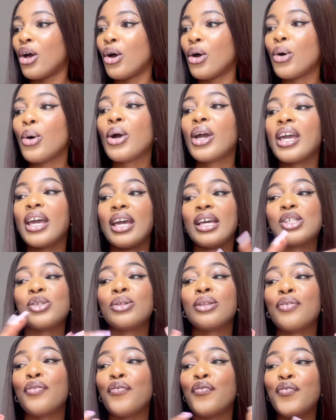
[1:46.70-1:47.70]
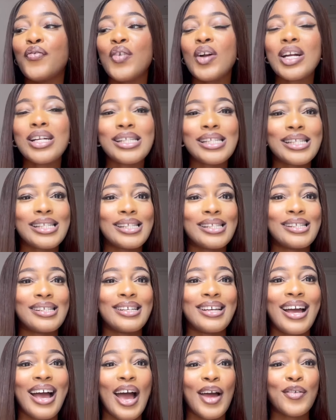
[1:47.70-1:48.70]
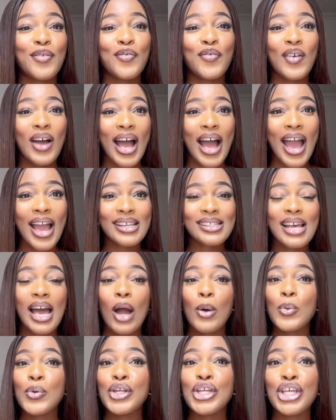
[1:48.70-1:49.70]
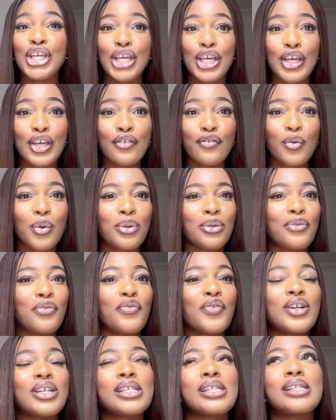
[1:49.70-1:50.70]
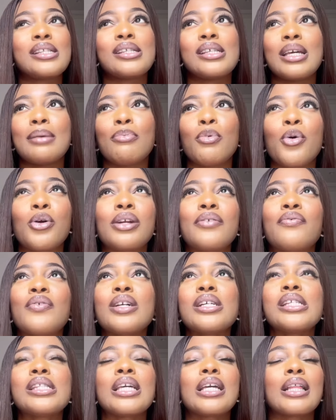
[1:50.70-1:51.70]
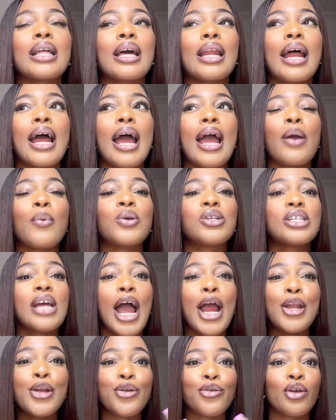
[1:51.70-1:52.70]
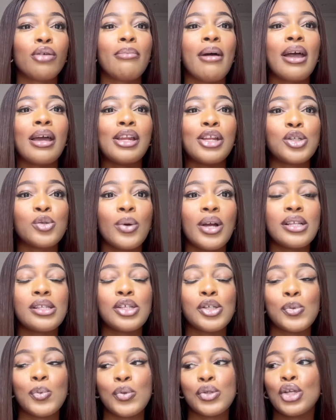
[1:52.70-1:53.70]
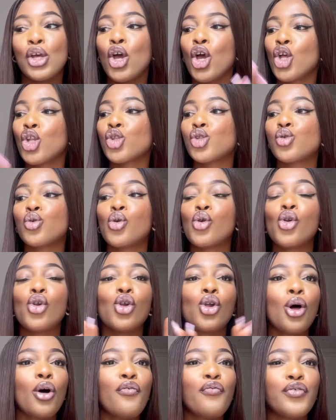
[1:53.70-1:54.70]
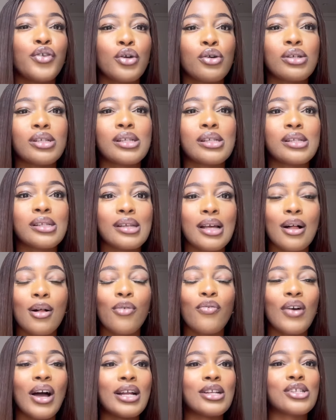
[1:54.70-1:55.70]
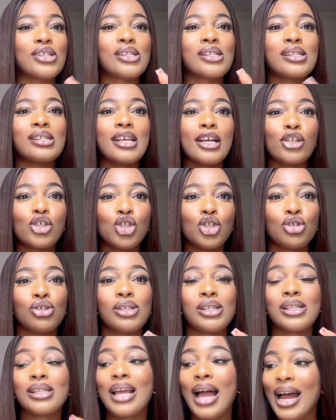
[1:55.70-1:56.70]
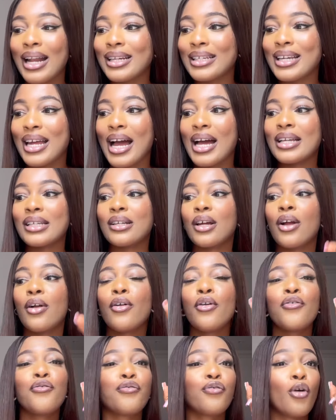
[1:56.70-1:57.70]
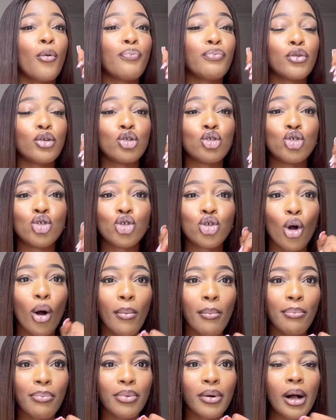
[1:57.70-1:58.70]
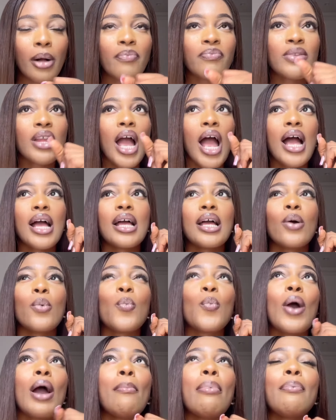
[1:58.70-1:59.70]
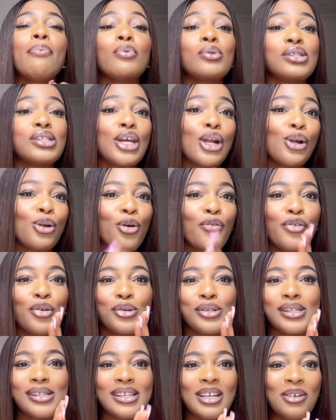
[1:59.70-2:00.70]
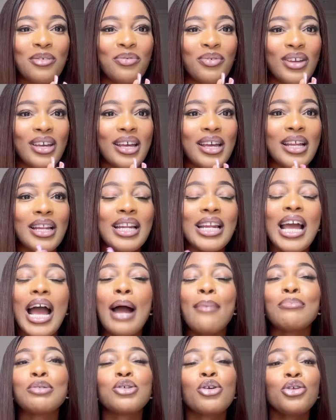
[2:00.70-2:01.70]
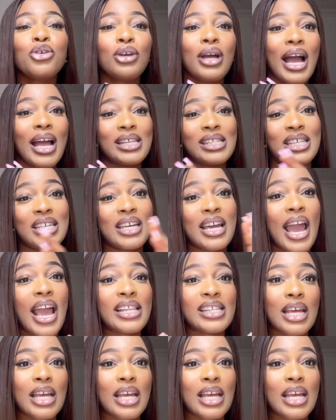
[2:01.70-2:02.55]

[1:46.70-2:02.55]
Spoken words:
Okay, so the first advice I would give, or the first tip, or the first thing that I wish I knew in my early 20s was to love yourself and set your standard from the jump. When people say love yourself, I'm sure you guys hear it